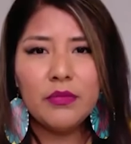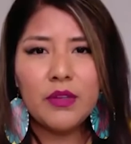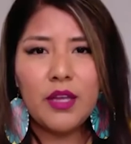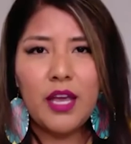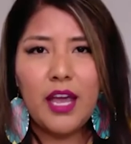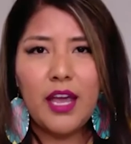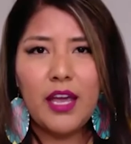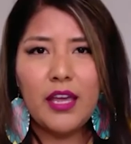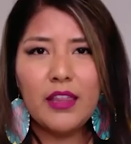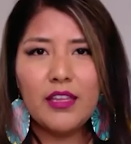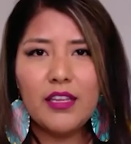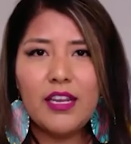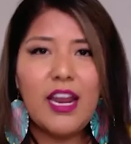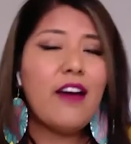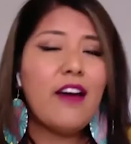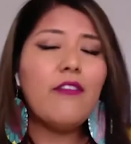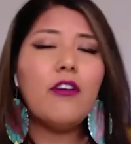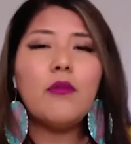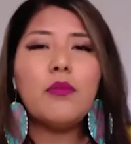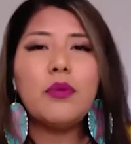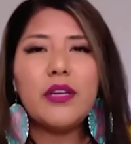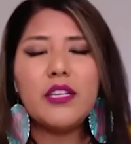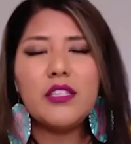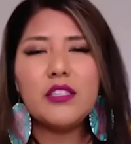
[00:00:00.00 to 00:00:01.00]
And the Navajo
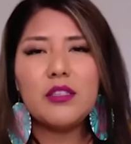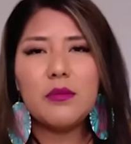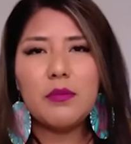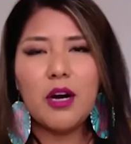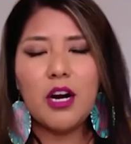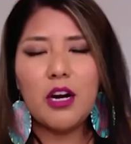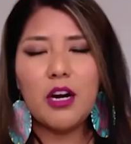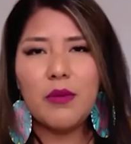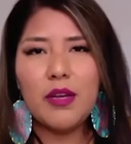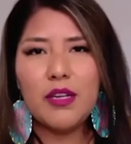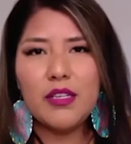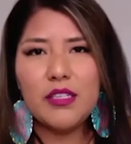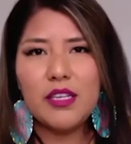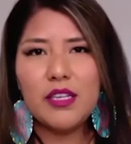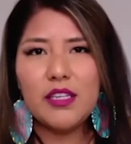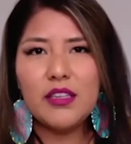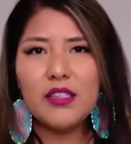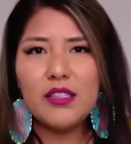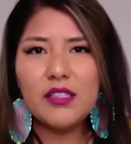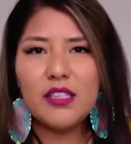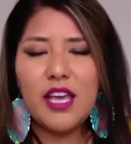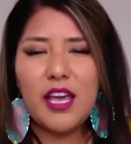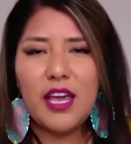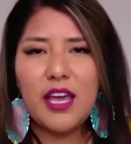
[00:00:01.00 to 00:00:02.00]
Police Department did
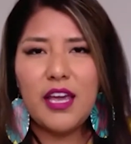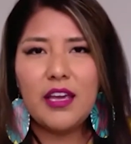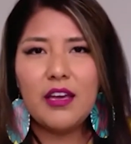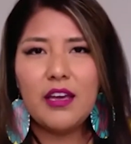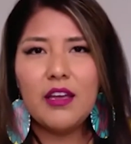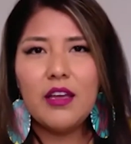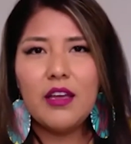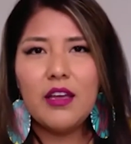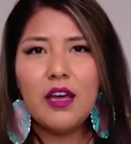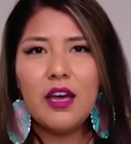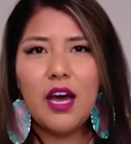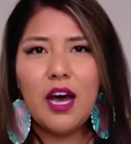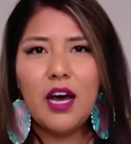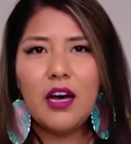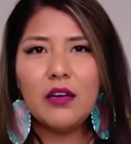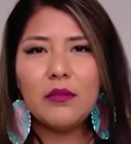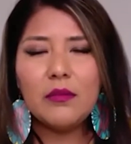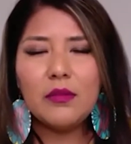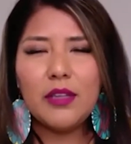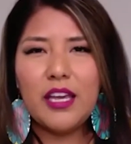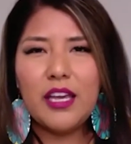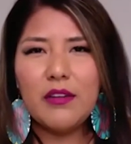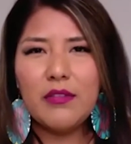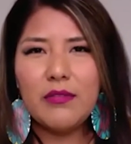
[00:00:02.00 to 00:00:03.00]
say
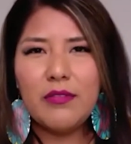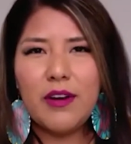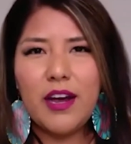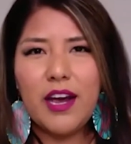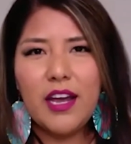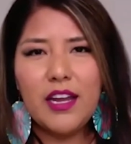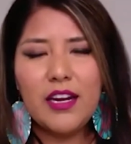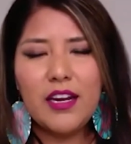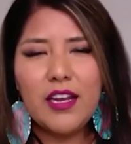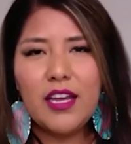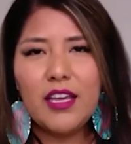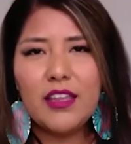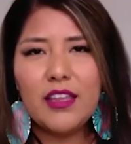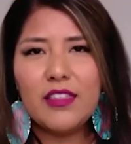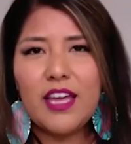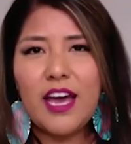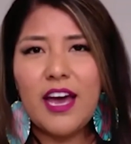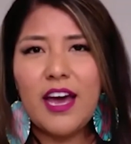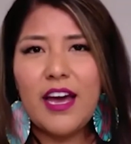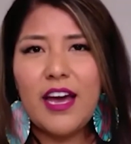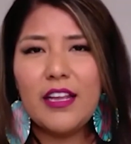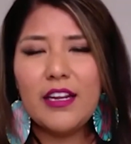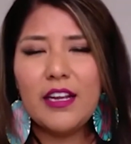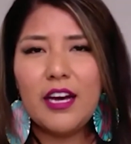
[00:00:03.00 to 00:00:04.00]
late Friday
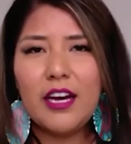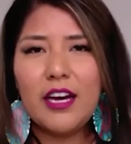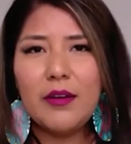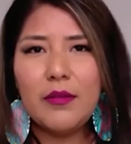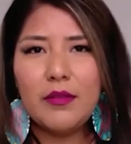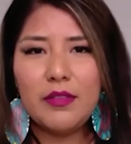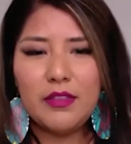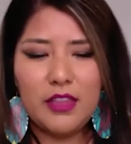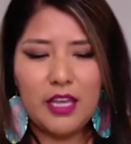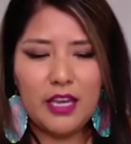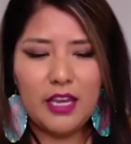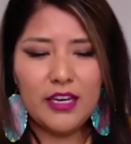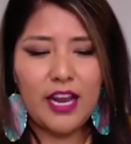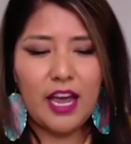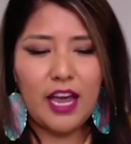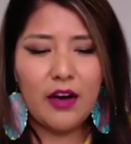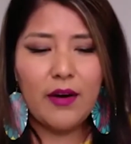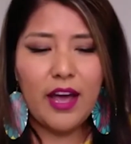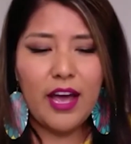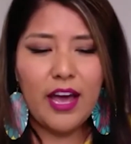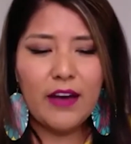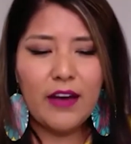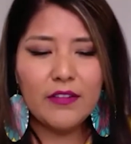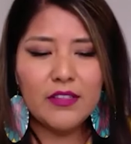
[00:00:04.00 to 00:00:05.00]
that they now
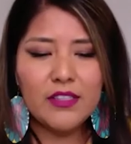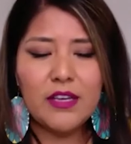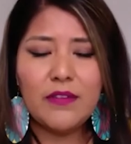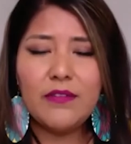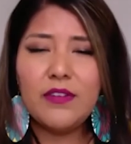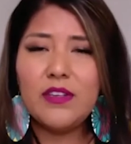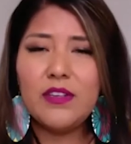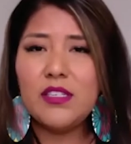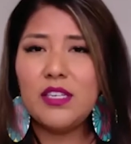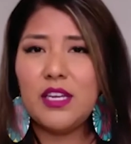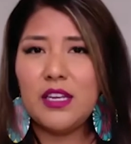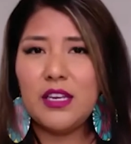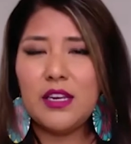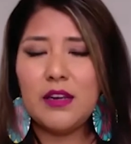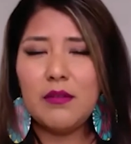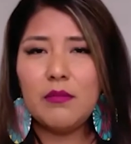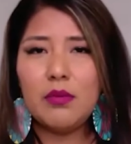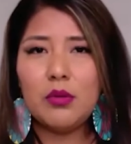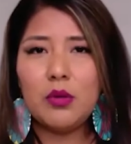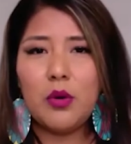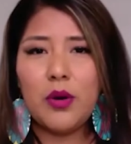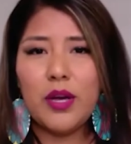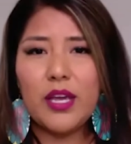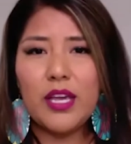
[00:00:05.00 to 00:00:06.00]
have 17
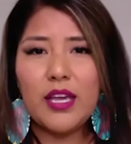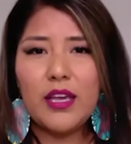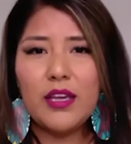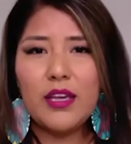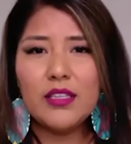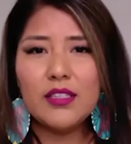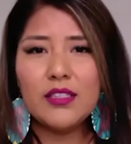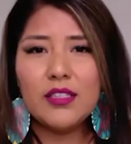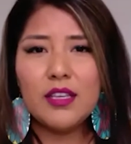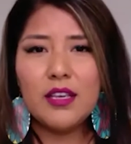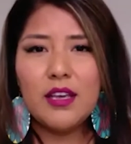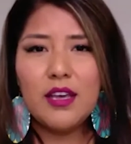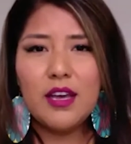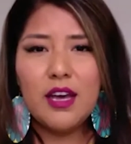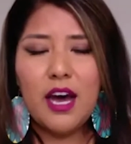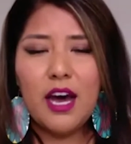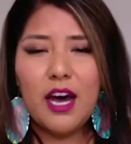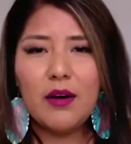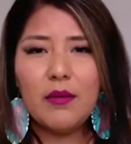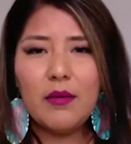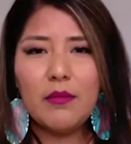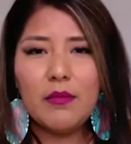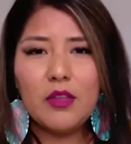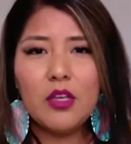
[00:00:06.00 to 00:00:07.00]
employees
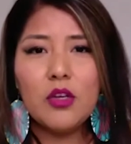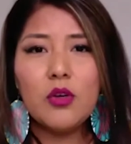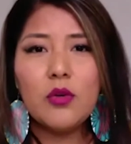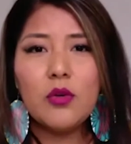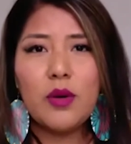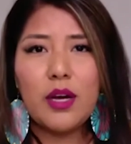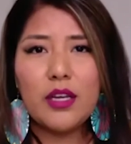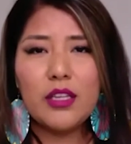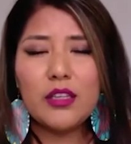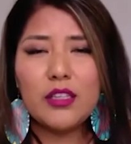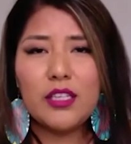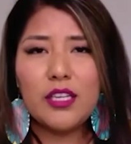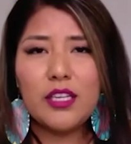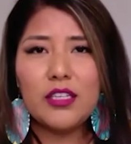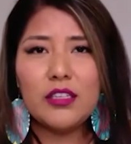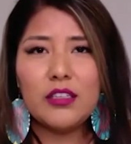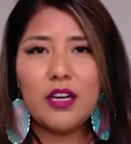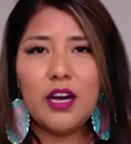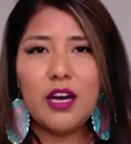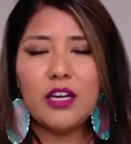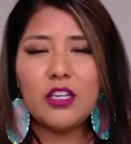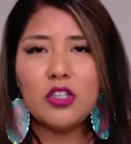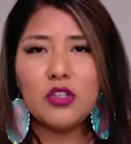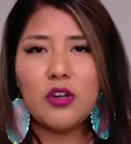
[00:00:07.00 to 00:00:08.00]
who did
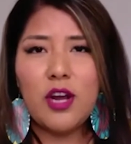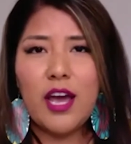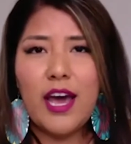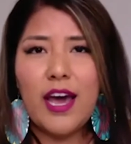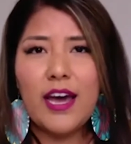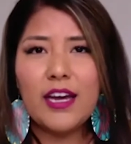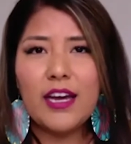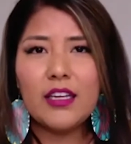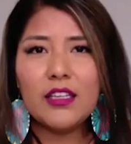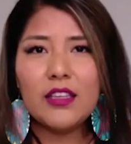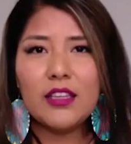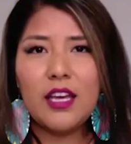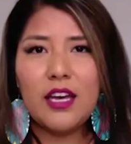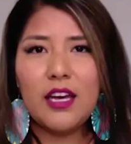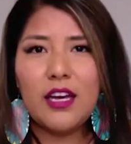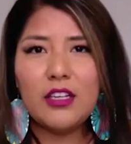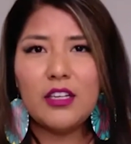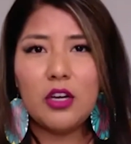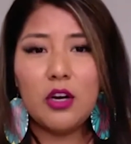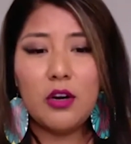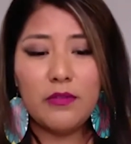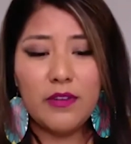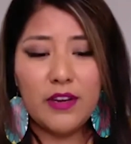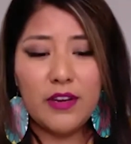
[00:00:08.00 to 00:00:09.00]
contract
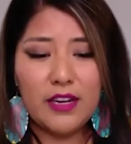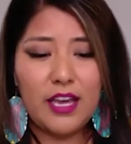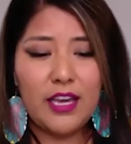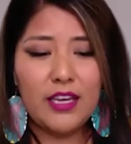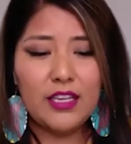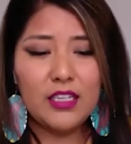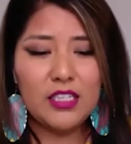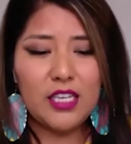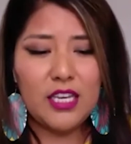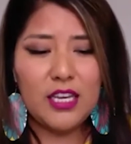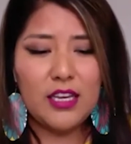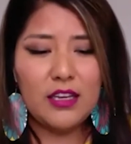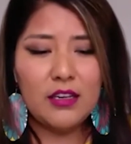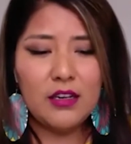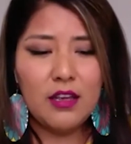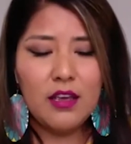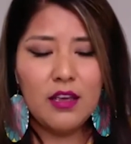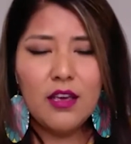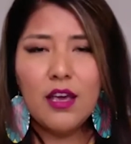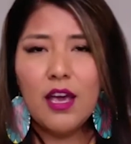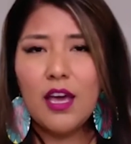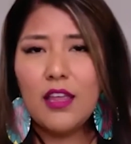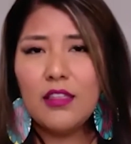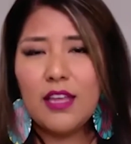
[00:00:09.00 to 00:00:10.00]
COVID-19,
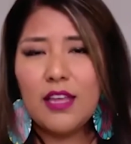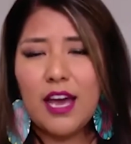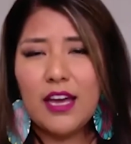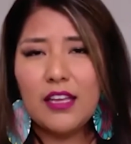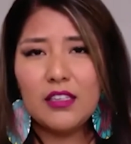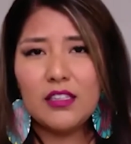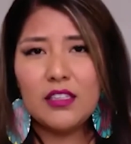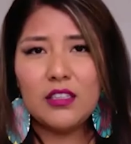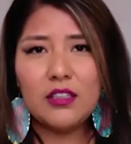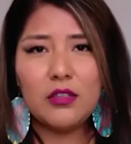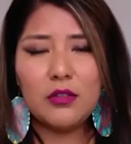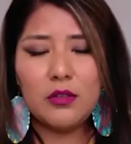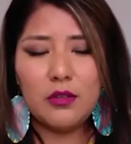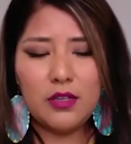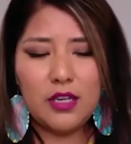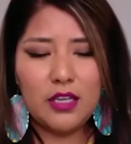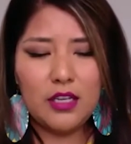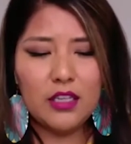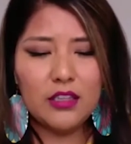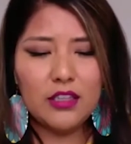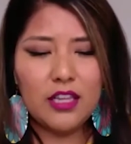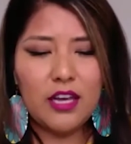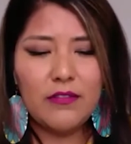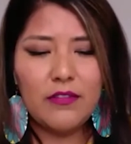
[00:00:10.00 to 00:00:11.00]
and that's including
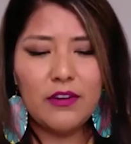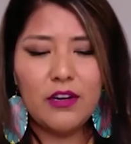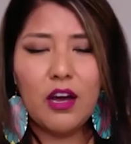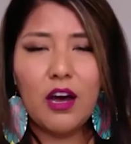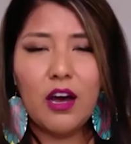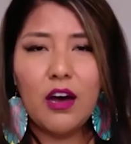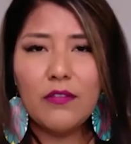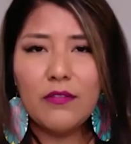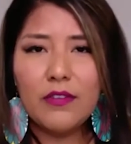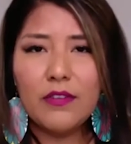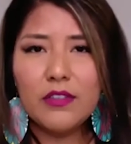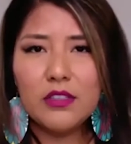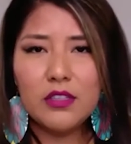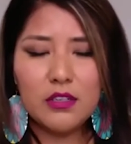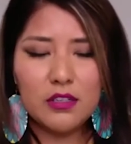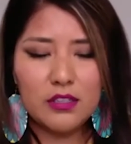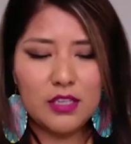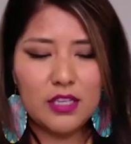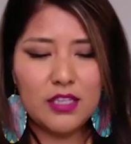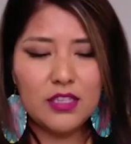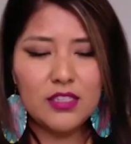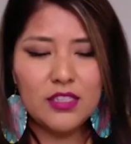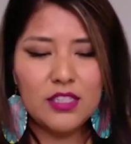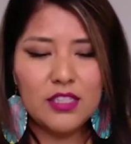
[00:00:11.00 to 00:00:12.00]
11 officers
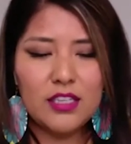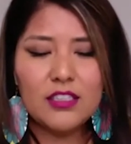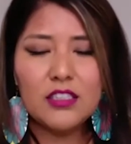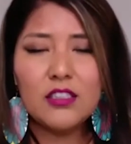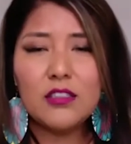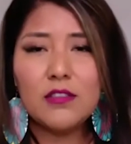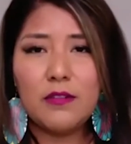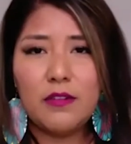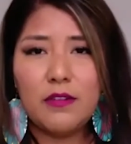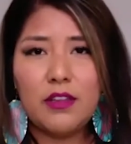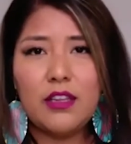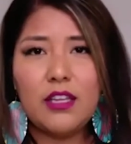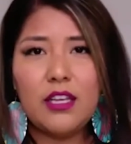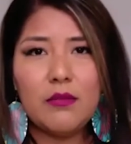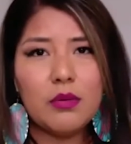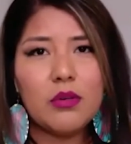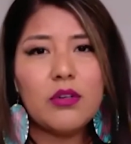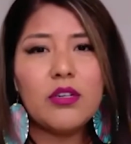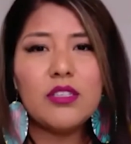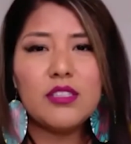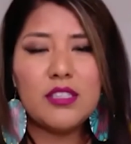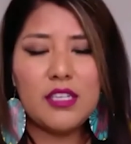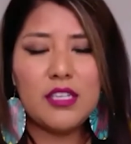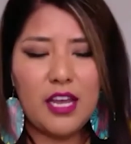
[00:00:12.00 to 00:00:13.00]
and 6 civilian
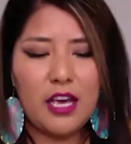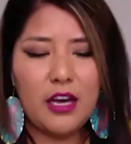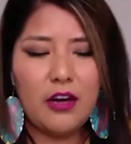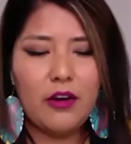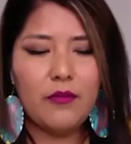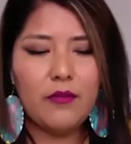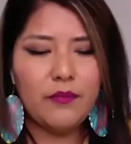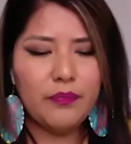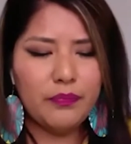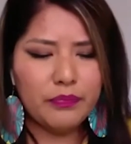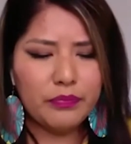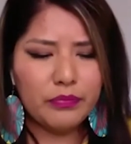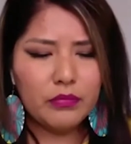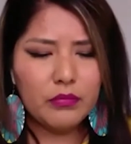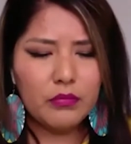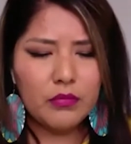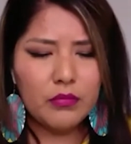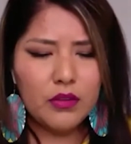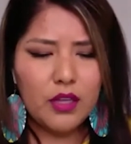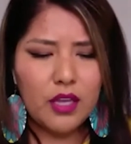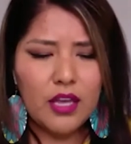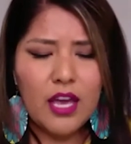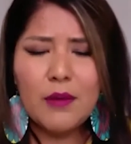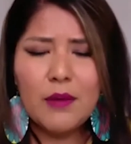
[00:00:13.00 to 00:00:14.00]
personnel.
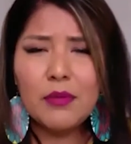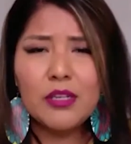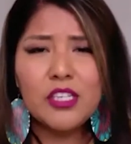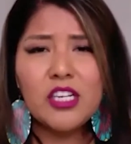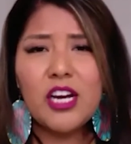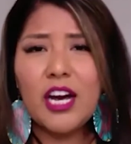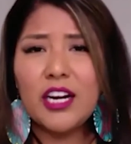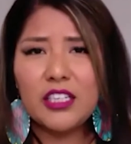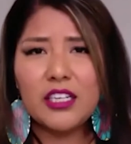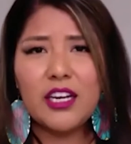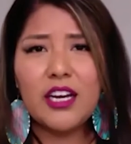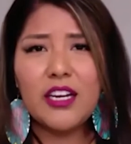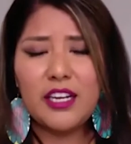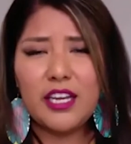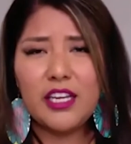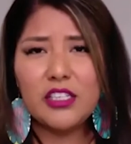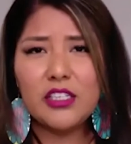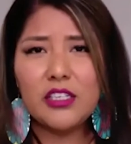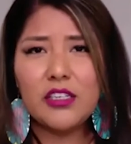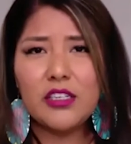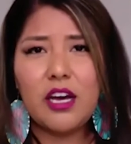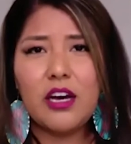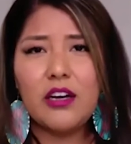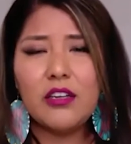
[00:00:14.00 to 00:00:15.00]
Choctaw
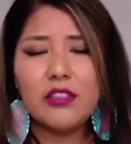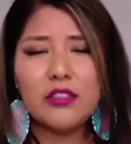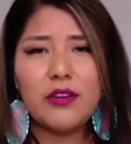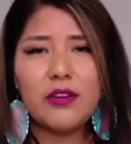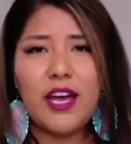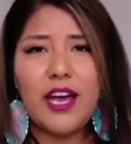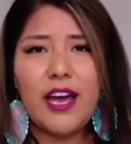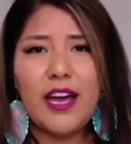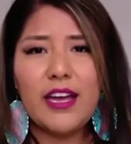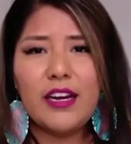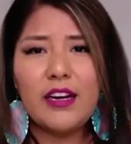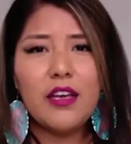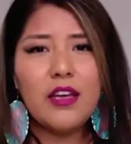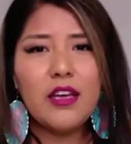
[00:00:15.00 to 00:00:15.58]
Nation also had